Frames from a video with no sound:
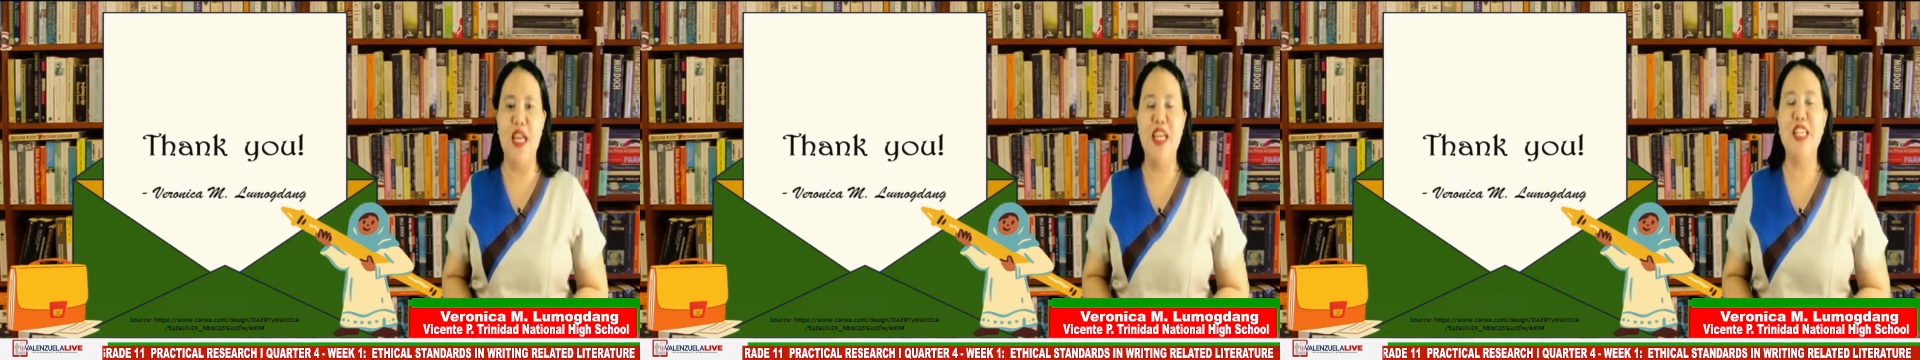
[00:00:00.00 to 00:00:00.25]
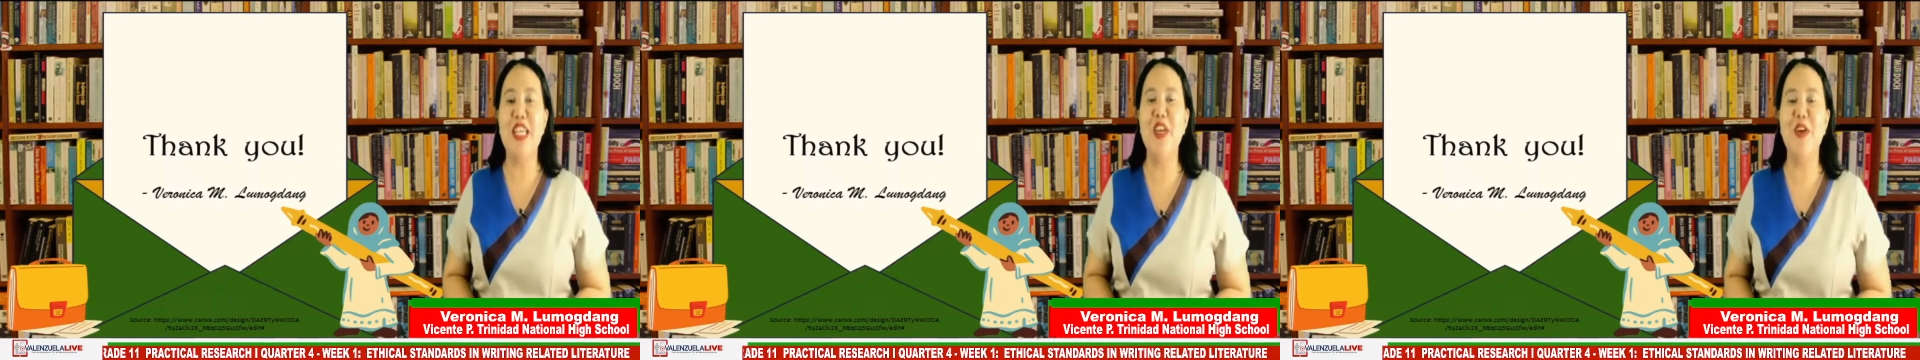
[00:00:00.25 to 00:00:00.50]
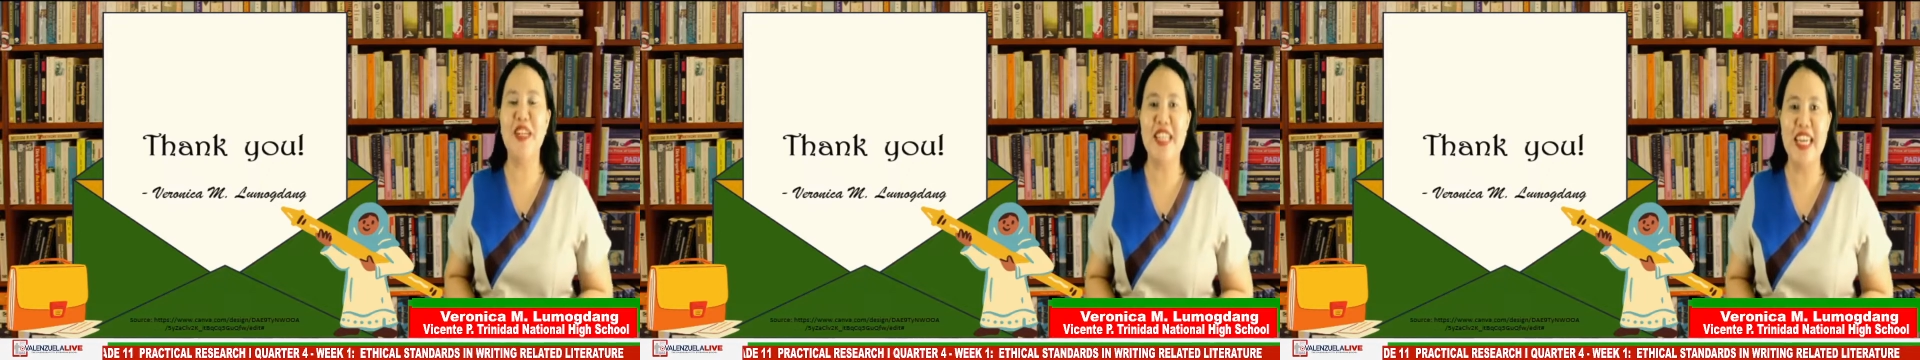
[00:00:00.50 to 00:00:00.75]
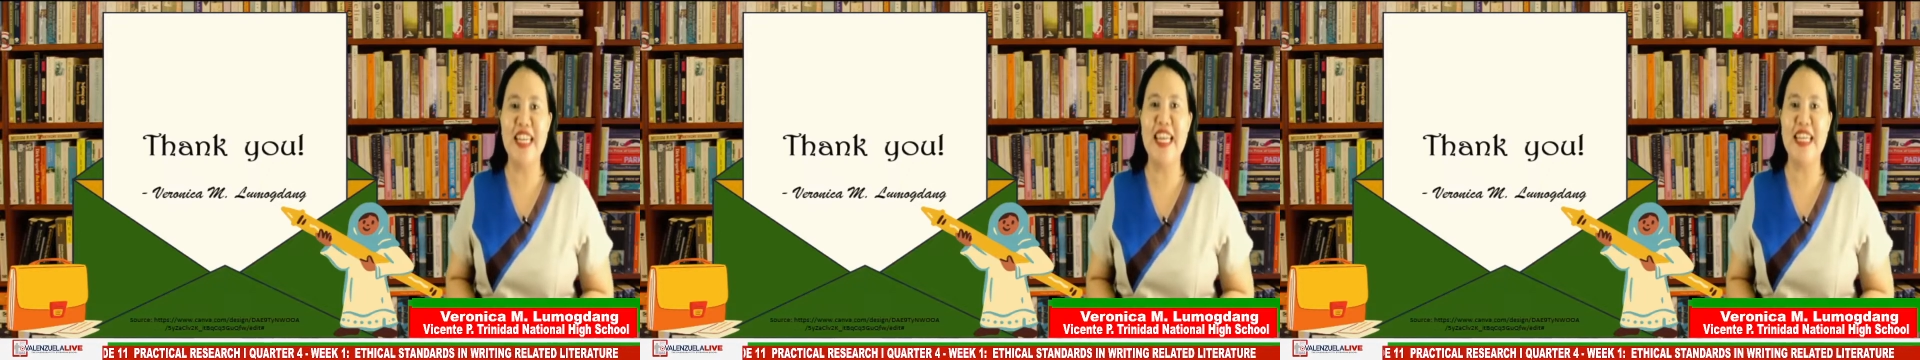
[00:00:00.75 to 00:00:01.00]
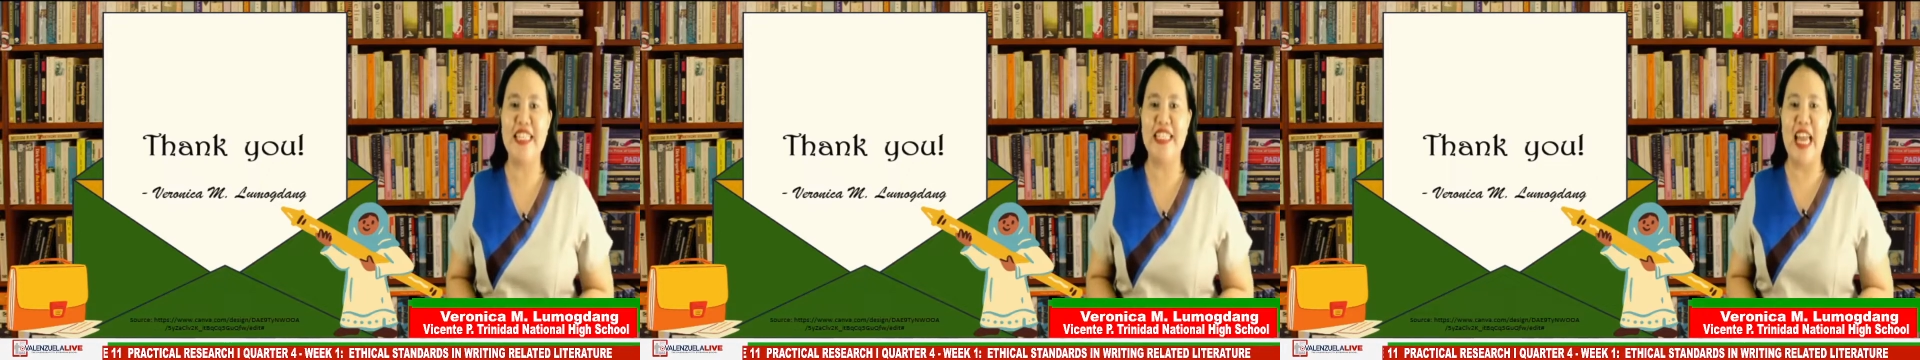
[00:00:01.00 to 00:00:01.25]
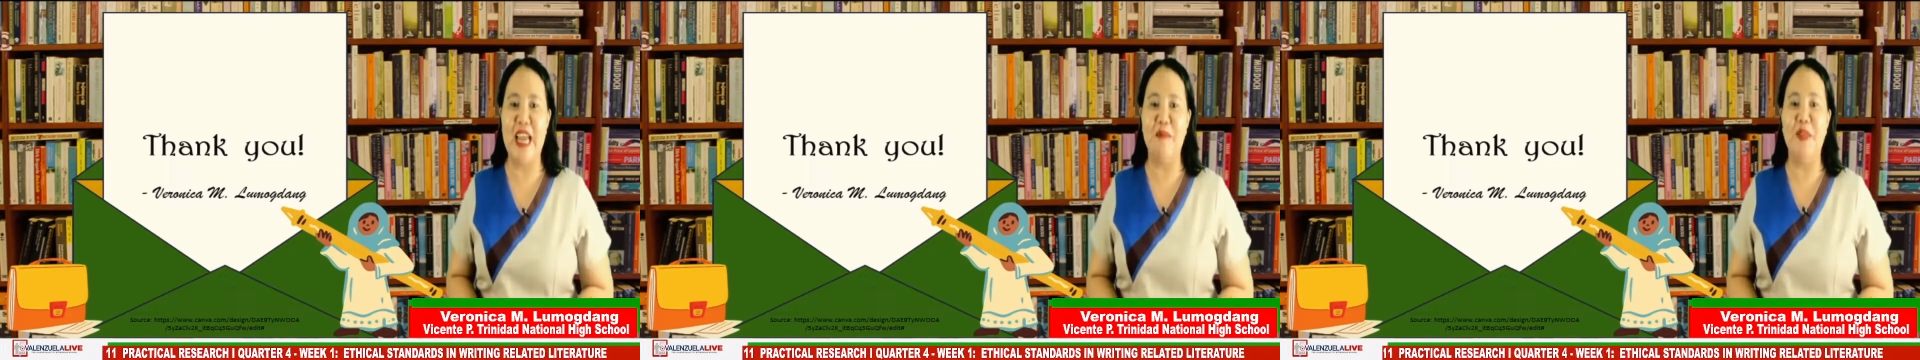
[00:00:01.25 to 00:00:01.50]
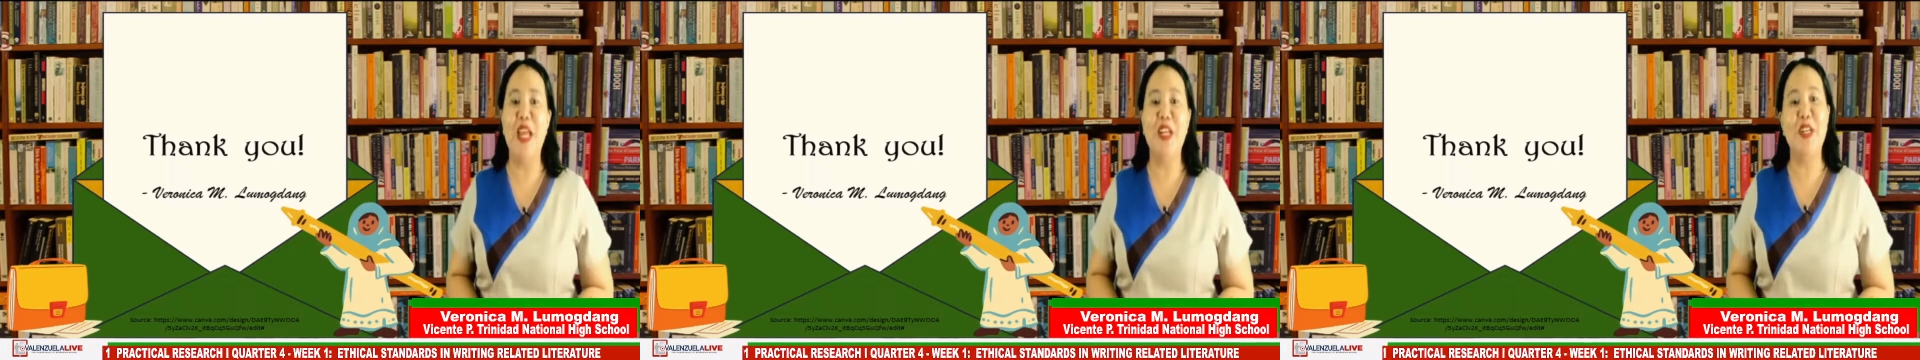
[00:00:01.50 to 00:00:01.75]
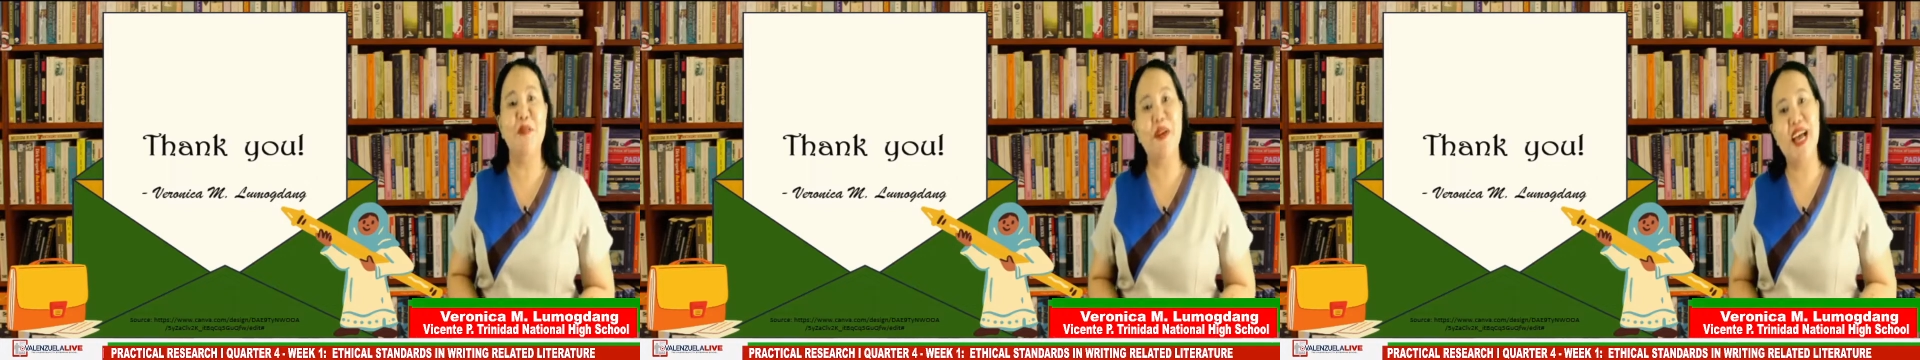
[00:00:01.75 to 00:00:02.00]
See you again next time.
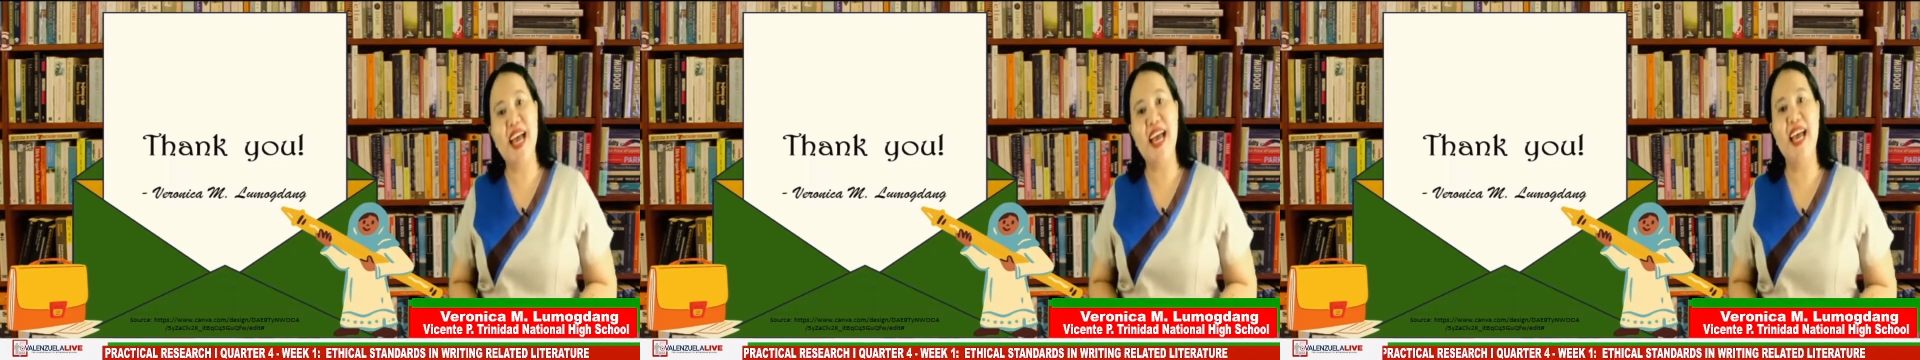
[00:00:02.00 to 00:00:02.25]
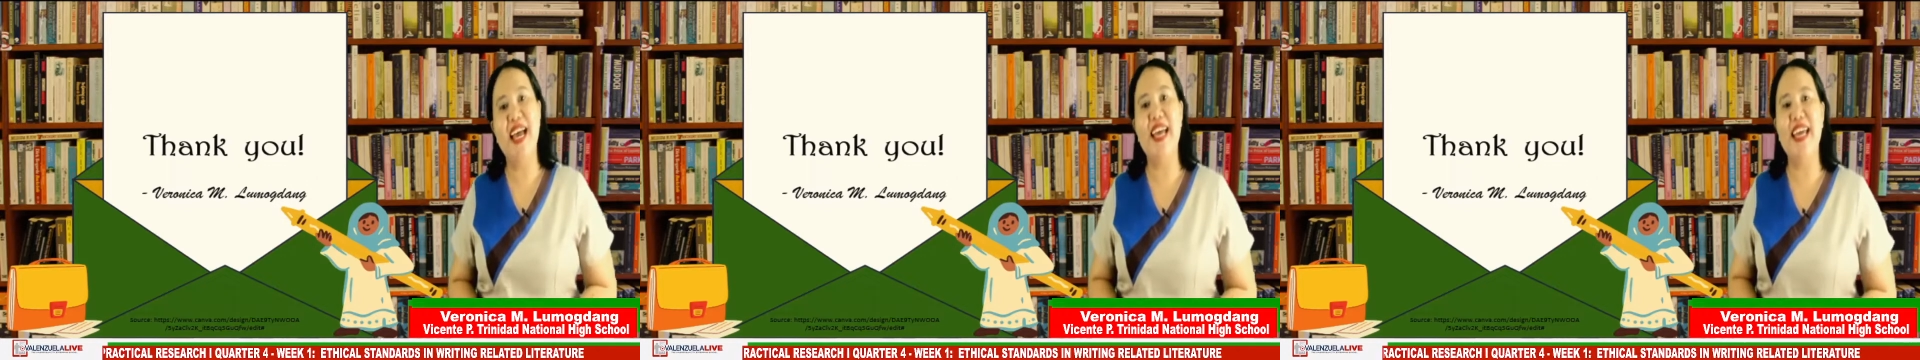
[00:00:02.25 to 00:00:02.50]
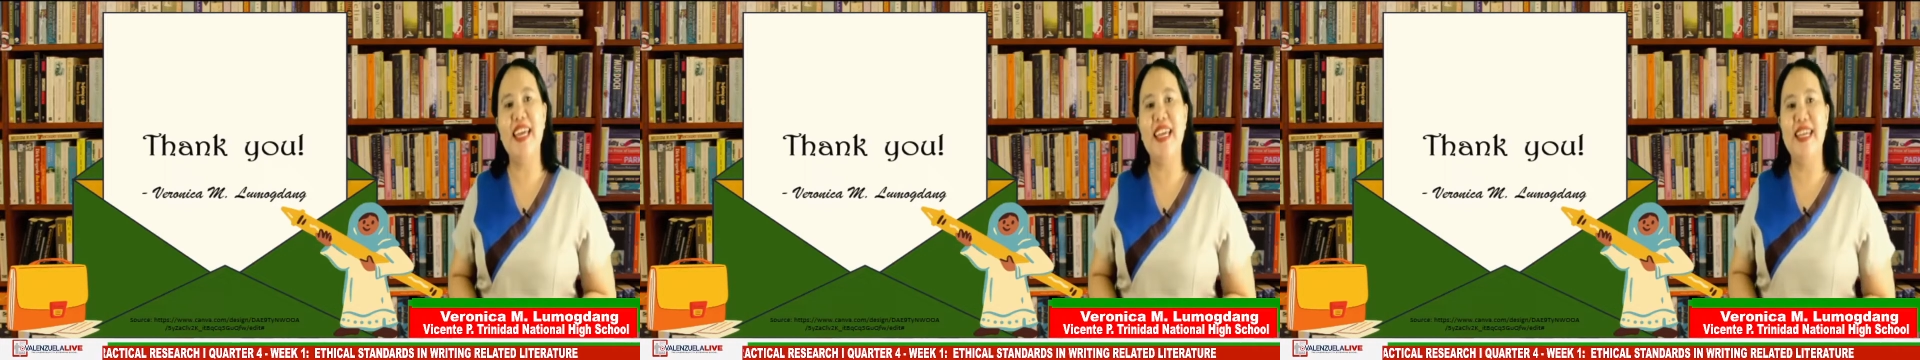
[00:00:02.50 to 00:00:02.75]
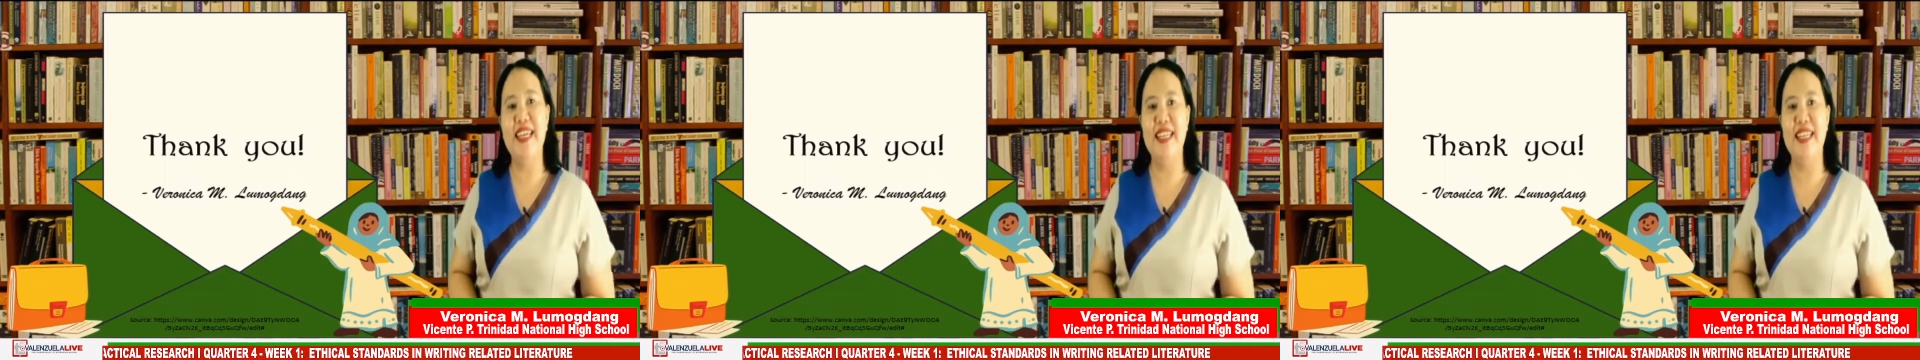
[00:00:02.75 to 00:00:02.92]
Goodbye!